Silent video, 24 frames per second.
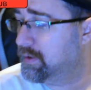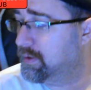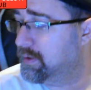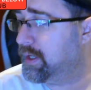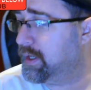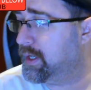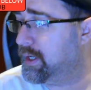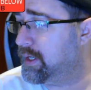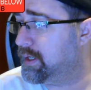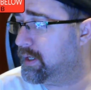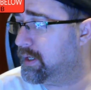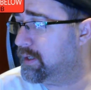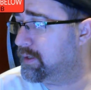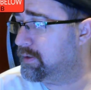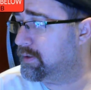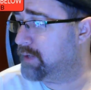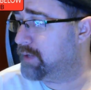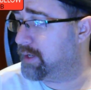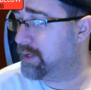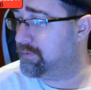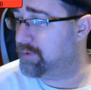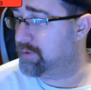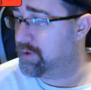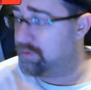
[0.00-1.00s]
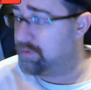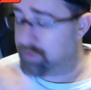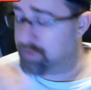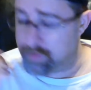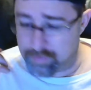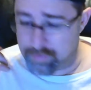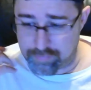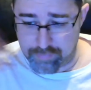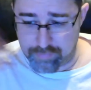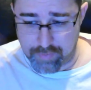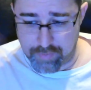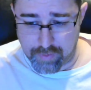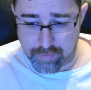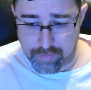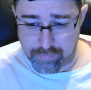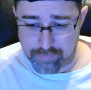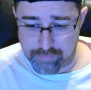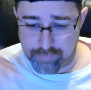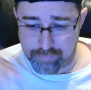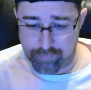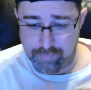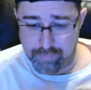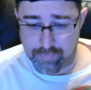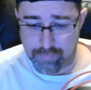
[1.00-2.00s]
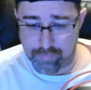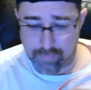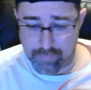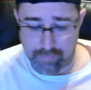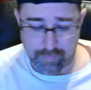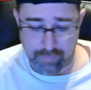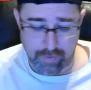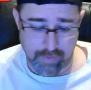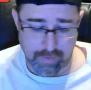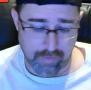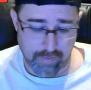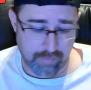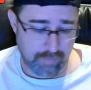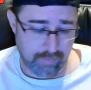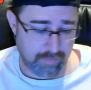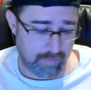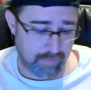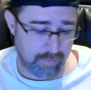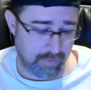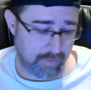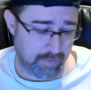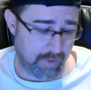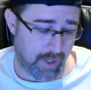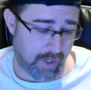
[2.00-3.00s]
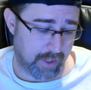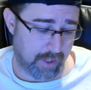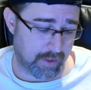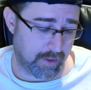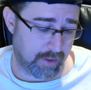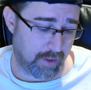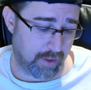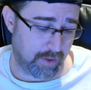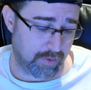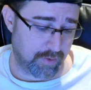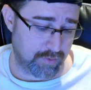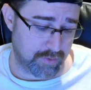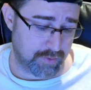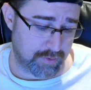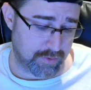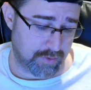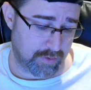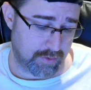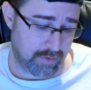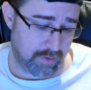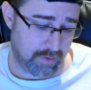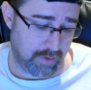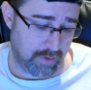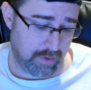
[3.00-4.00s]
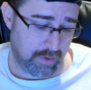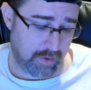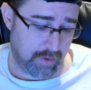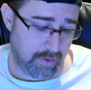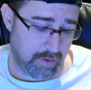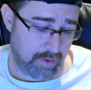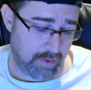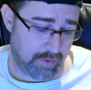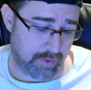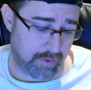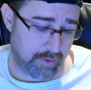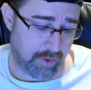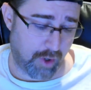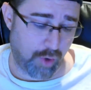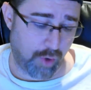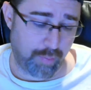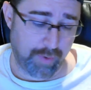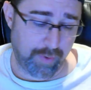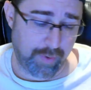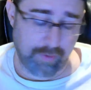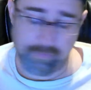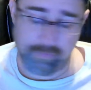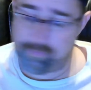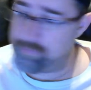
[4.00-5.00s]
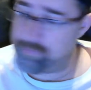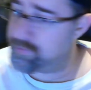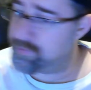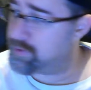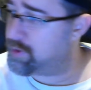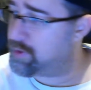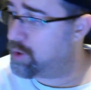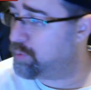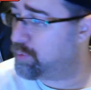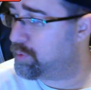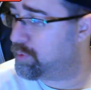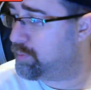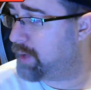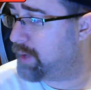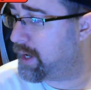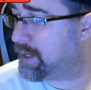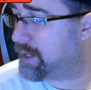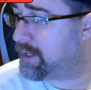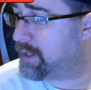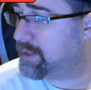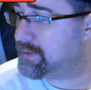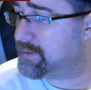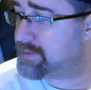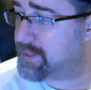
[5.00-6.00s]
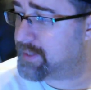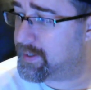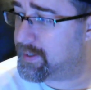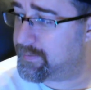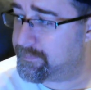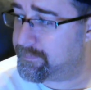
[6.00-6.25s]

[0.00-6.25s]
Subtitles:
And even though they're not closed, they're open. It's an open back headset.